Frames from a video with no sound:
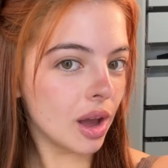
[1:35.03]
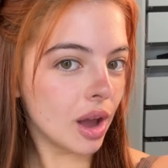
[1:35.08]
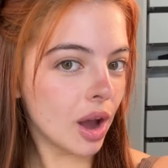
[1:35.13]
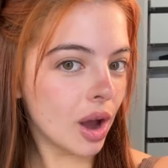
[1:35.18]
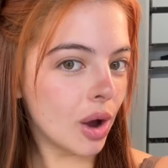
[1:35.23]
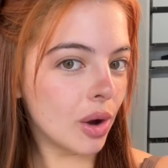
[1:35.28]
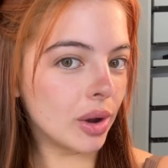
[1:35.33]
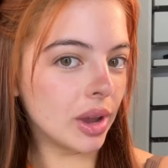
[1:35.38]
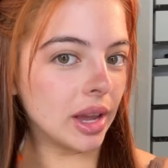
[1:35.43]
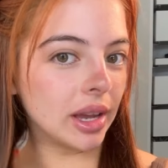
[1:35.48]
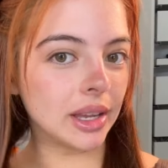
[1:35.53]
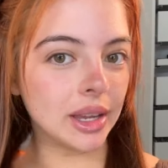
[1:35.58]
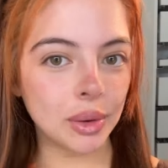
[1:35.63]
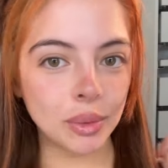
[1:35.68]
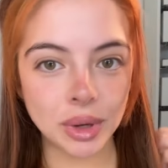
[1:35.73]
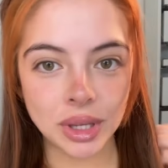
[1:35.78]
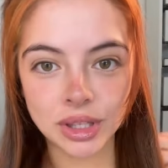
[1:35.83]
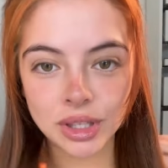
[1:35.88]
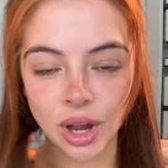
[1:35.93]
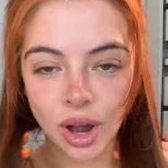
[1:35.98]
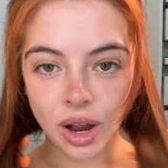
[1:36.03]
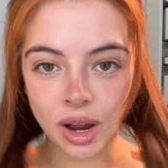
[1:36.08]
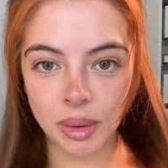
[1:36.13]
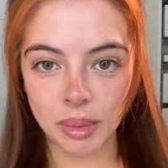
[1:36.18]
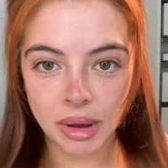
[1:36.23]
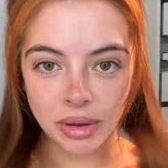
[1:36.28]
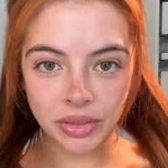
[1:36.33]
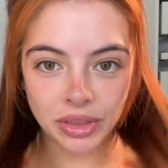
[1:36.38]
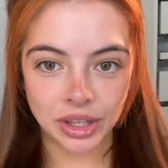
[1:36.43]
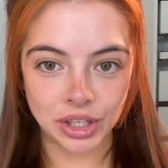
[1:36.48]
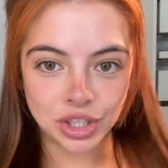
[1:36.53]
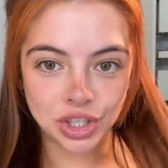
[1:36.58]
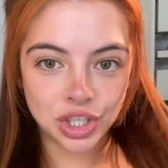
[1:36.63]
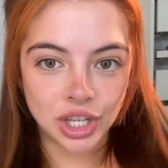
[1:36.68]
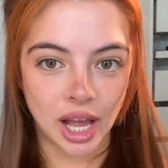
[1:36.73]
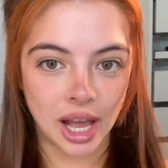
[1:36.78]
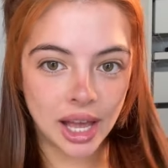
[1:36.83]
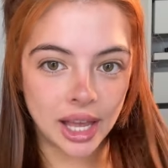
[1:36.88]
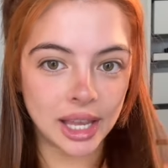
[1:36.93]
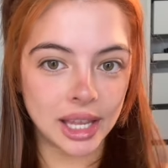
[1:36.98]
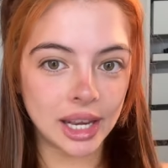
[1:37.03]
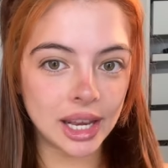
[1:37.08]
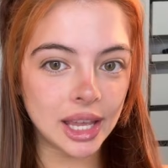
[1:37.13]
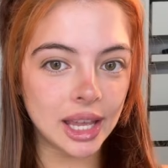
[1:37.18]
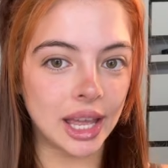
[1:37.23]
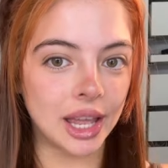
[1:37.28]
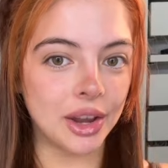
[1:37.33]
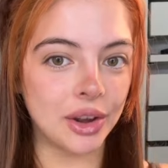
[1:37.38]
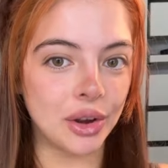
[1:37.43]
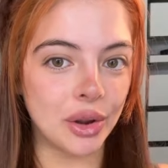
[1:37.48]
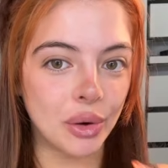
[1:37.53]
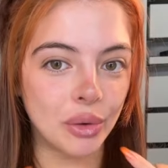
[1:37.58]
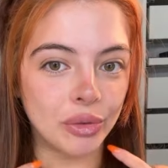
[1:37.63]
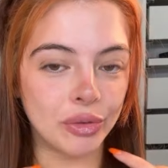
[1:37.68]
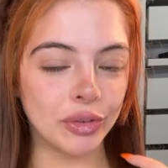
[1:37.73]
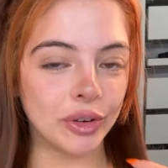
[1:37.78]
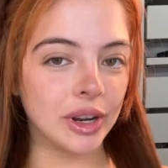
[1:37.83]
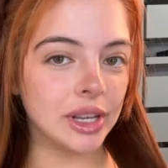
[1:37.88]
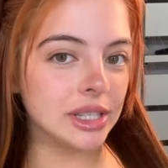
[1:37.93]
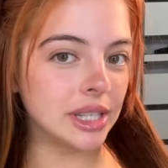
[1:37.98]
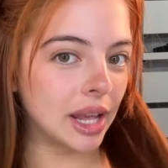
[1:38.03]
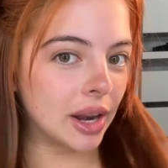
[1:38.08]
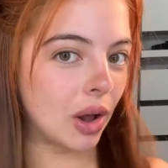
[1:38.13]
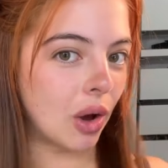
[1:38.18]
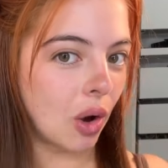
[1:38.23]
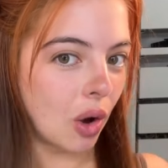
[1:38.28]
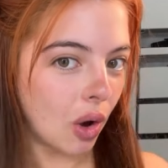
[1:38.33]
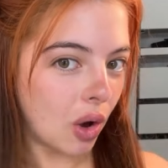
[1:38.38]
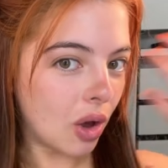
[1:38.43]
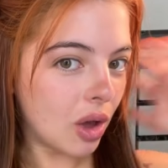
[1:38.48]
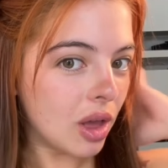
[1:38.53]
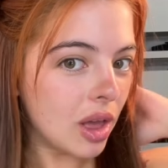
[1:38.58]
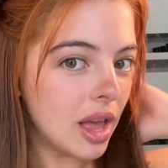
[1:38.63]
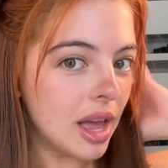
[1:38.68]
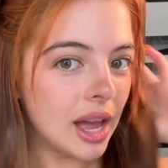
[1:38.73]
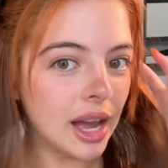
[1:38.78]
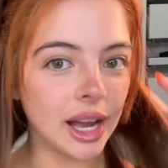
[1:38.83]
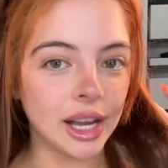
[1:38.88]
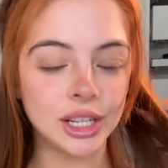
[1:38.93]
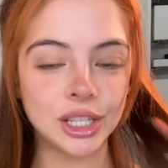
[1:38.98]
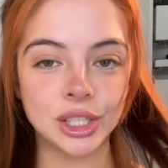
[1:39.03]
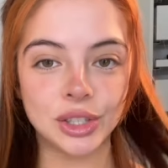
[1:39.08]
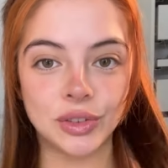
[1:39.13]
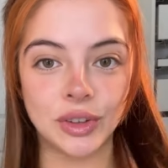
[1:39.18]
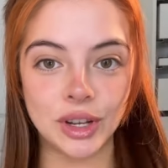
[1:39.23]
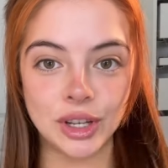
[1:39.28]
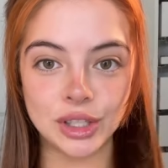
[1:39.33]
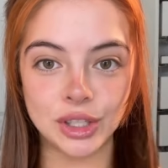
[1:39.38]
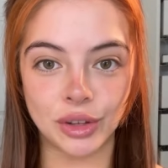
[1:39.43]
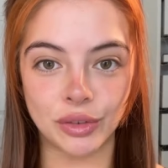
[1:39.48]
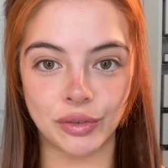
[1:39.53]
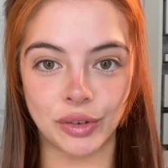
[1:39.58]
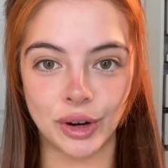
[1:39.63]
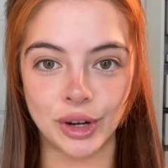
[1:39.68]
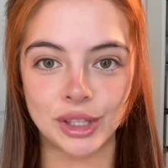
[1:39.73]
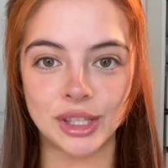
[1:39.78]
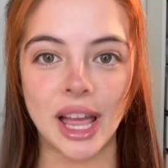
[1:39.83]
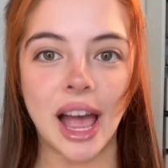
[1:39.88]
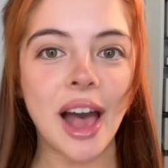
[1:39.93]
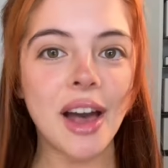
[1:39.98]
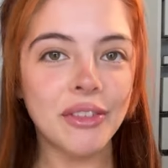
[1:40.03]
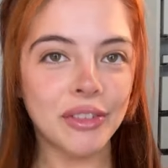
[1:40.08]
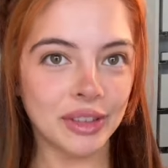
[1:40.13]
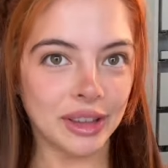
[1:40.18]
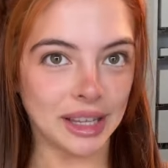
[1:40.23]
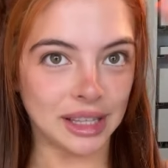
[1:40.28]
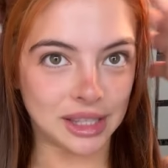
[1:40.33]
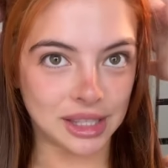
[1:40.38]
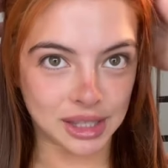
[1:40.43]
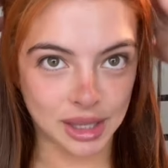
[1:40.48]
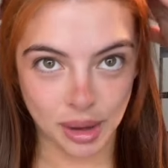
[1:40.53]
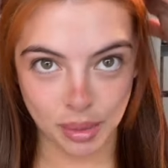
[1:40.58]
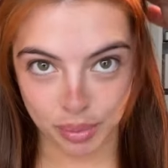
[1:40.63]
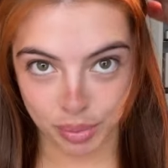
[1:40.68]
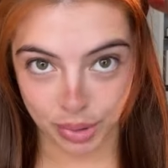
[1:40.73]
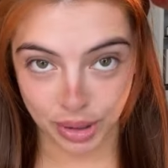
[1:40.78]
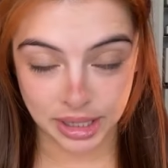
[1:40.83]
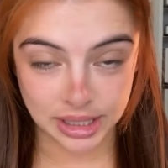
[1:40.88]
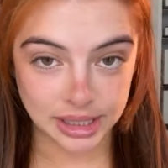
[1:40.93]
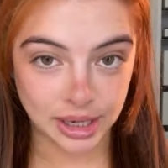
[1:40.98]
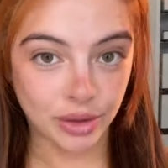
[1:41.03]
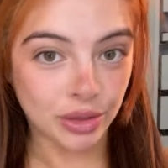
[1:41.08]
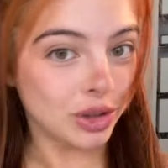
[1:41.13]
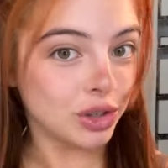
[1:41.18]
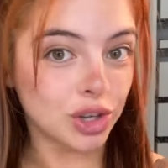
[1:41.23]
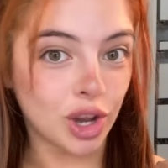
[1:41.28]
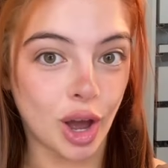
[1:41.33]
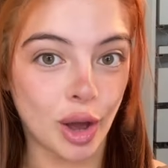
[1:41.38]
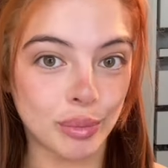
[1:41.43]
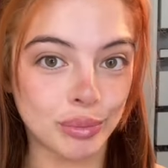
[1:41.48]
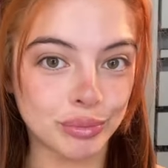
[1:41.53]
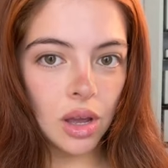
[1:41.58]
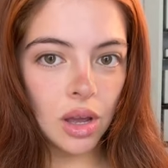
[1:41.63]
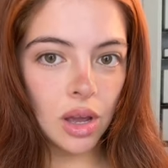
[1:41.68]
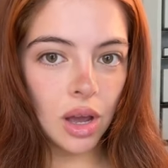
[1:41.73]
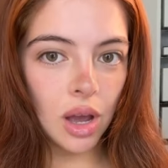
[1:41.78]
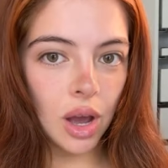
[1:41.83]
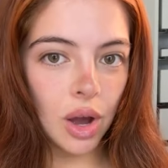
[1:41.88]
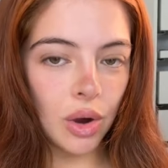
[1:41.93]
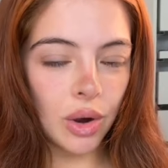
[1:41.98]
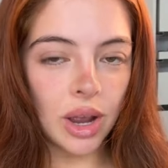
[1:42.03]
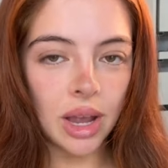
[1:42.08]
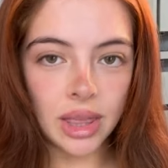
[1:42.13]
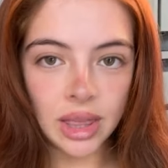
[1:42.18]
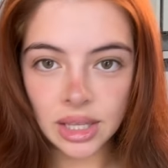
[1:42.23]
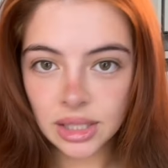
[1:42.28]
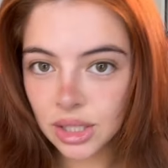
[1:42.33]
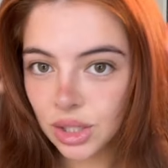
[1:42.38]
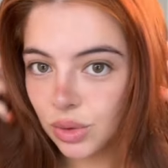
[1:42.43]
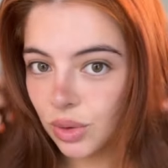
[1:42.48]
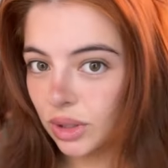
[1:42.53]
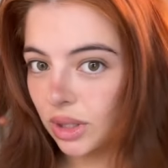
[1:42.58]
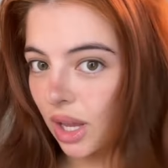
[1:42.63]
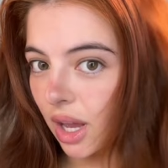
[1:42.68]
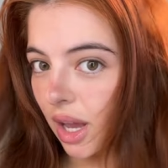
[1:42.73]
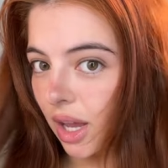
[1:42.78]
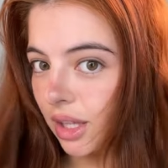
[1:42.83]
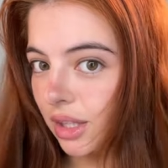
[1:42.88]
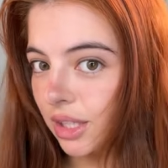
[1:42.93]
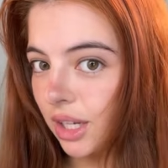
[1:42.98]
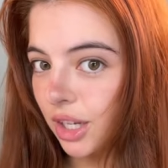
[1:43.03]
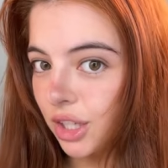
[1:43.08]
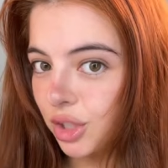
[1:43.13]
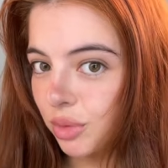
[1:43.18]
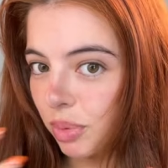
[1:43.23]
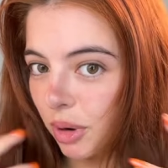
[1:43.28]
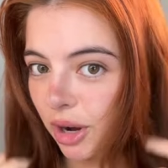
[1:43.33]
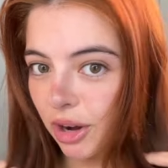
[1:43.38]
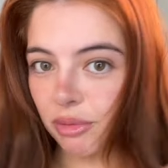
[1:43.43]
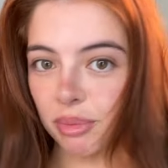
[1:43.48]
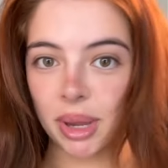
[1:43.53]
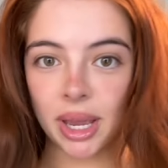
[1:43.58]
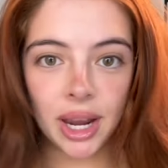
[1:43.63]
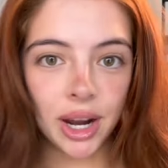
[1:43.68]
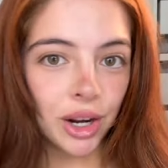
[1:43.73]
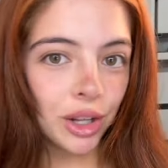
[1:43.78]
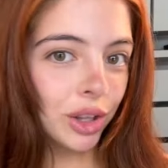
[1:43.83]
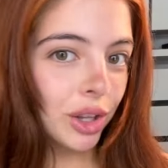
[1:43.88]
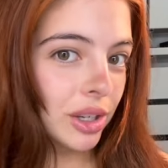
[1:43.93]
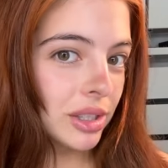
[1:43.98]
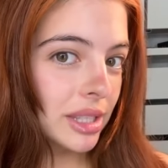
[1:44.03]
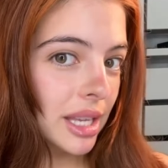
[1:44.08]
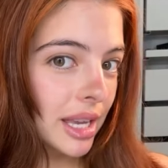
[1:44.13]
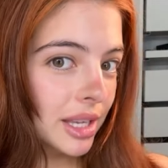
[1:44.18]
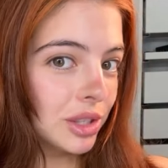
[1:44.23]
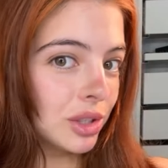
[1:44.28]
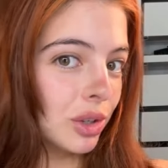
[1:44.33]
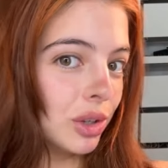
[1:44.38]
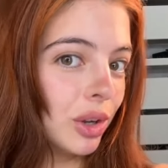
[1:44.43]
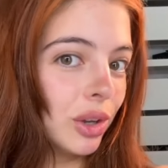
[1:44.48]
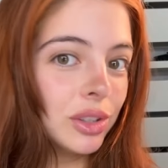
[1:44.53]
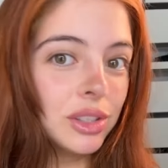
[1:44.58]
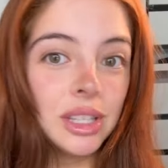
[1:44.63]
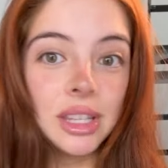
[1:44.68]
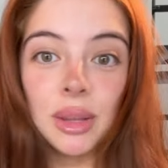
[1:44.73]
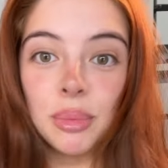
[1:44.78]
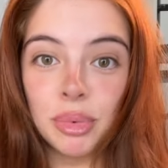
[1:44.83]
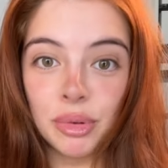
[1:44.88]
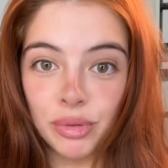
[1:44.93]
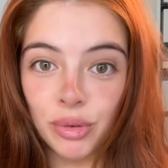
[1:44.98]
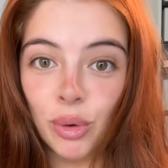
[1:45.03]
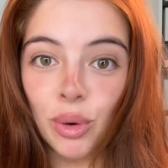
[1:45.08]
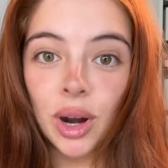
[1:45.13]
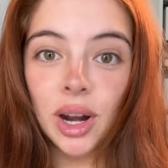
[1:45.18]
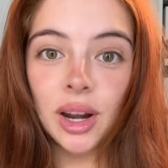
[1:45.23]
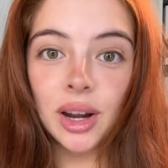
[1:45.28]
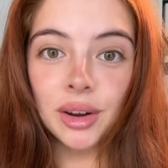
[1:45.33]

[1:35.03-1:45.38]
Okay, can we talk about the shine and no frizz at all? I just finished the first half. Let's bring down the top. Okay, this is what the untouched part of my hair looks like, so y'all see the before.